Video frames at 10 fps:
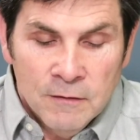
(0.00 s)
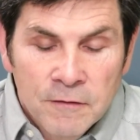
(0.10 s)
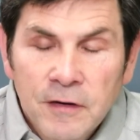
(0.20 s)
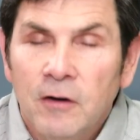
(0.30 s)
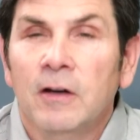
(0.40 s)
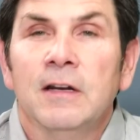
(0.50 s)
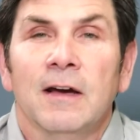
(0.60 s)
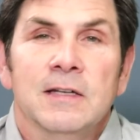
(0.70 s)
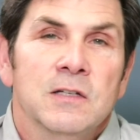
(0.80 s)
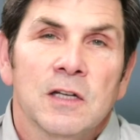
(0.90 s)
Very
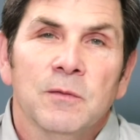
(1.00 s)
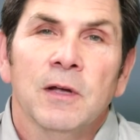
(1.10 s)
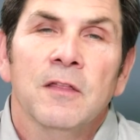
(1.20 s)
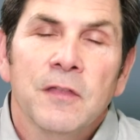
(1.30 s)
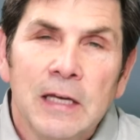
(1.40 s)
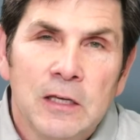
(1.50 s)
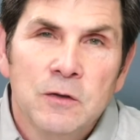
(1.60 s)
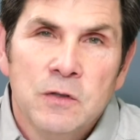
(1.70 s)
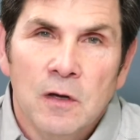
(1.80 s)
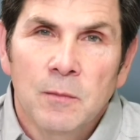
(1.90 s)
nice sentiment. Thank
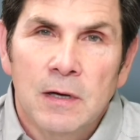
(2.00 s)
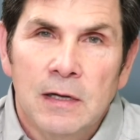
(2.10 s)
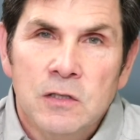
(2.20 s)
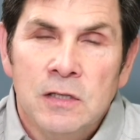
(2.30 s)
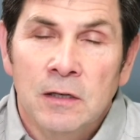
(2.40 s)
you so much.